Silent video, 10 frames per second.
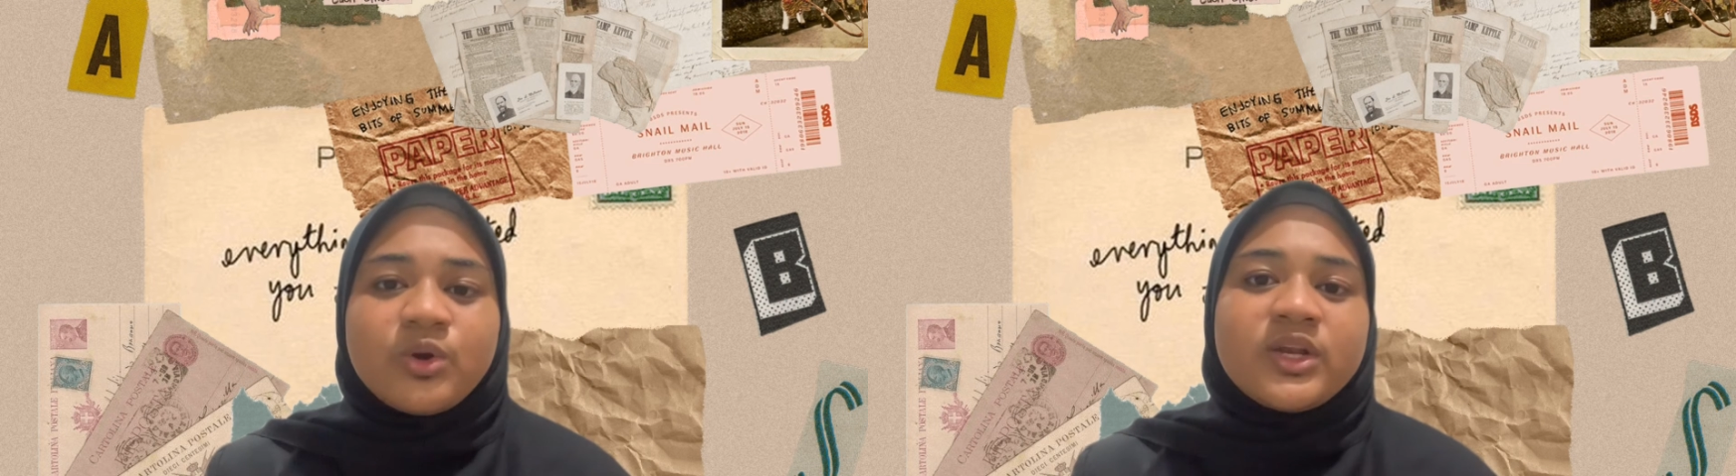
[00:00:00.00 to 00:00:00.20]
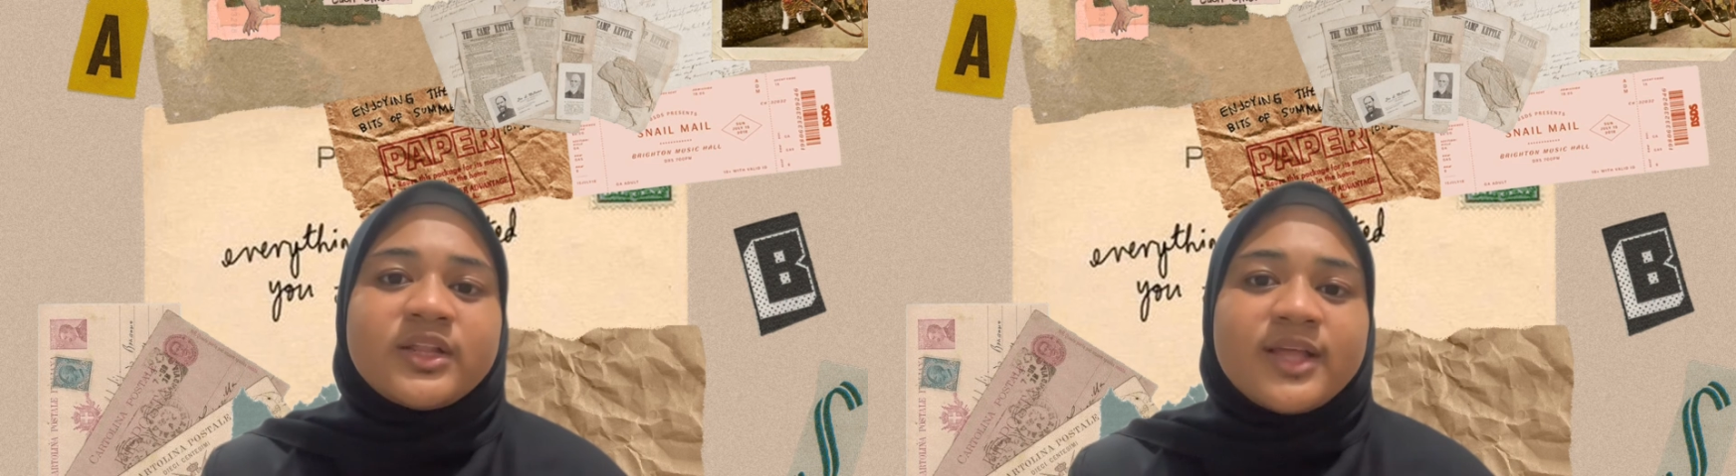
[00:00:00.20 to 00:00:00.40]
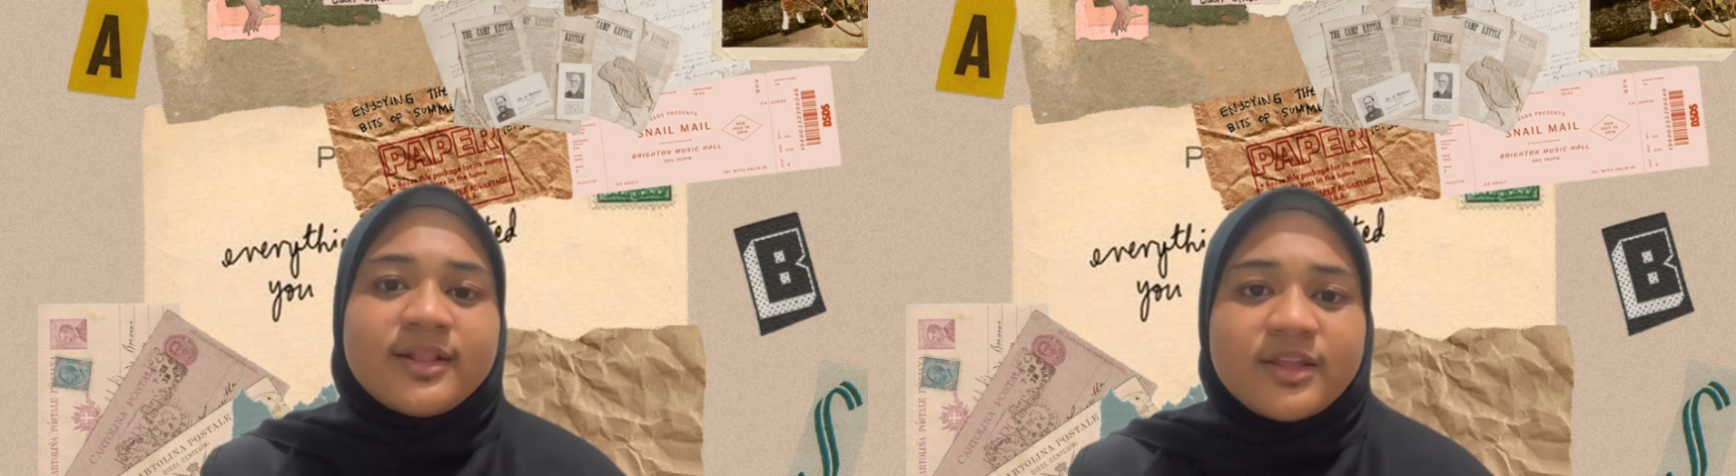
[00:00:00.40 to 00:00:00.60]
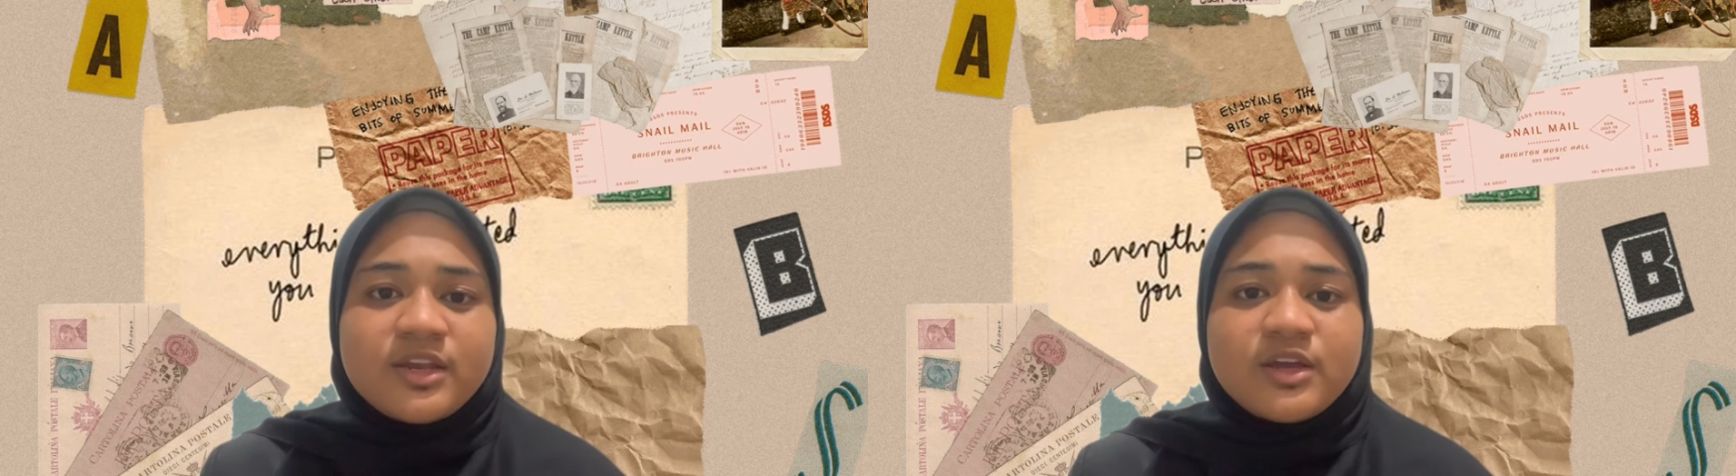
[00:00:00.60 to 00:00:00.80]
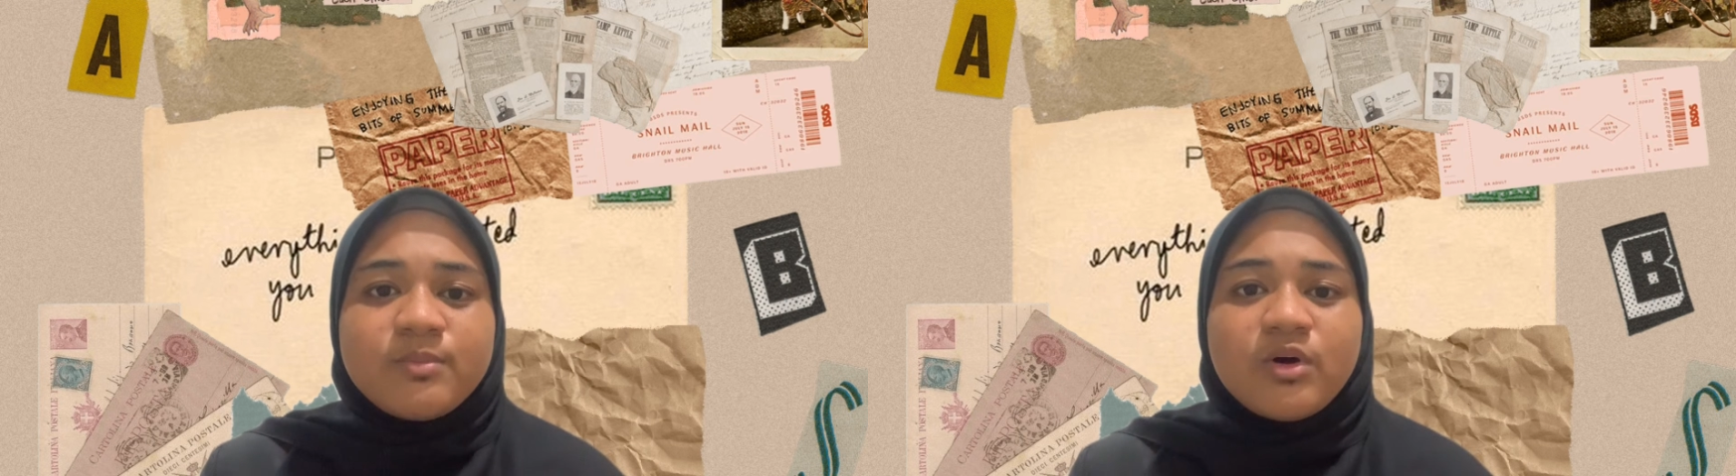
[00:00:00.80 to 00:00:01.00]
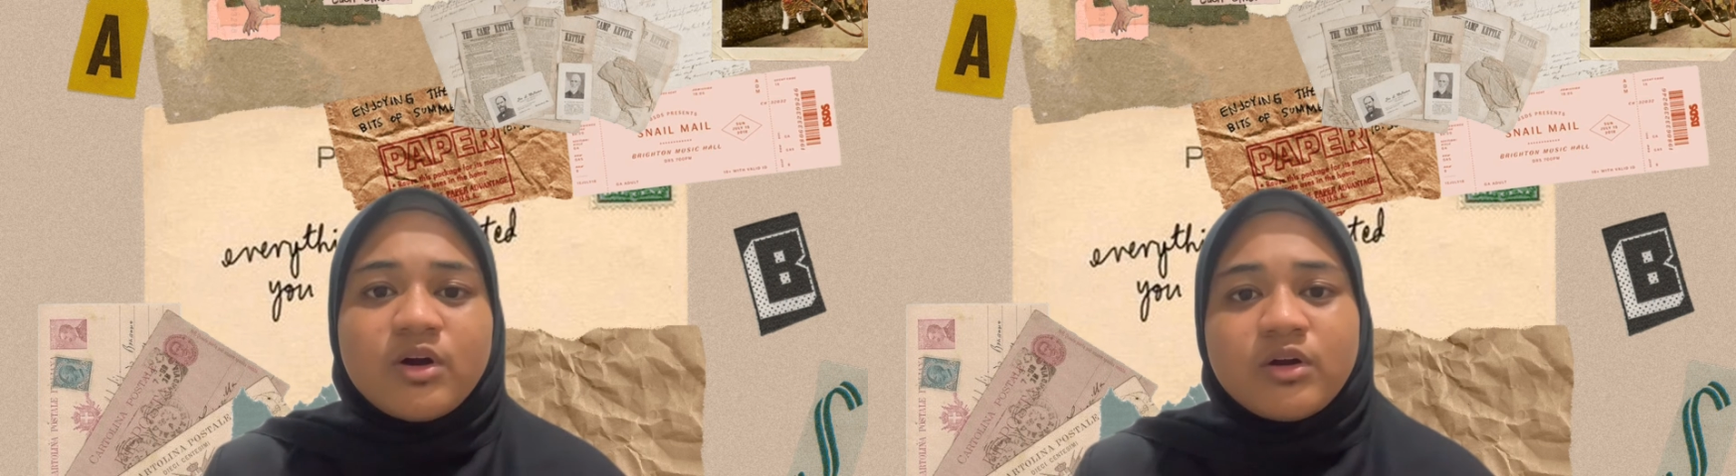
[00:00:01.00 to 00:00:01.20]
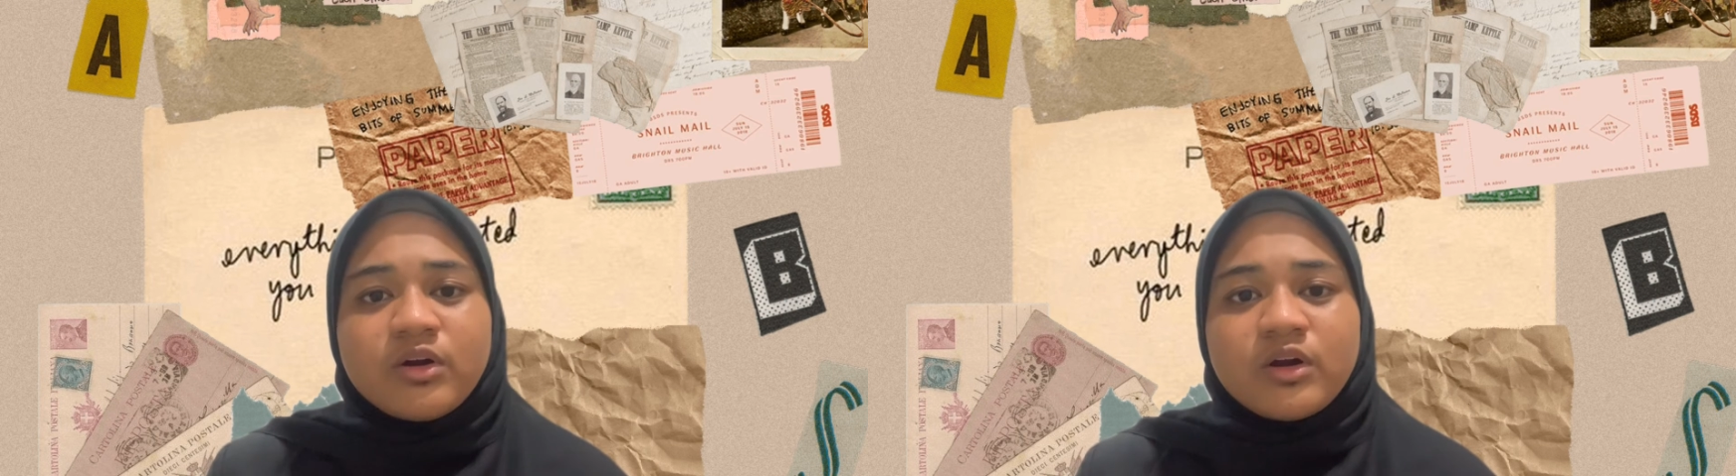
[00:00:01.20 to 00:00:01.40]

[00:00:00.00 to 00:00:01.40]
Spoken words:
only titanium or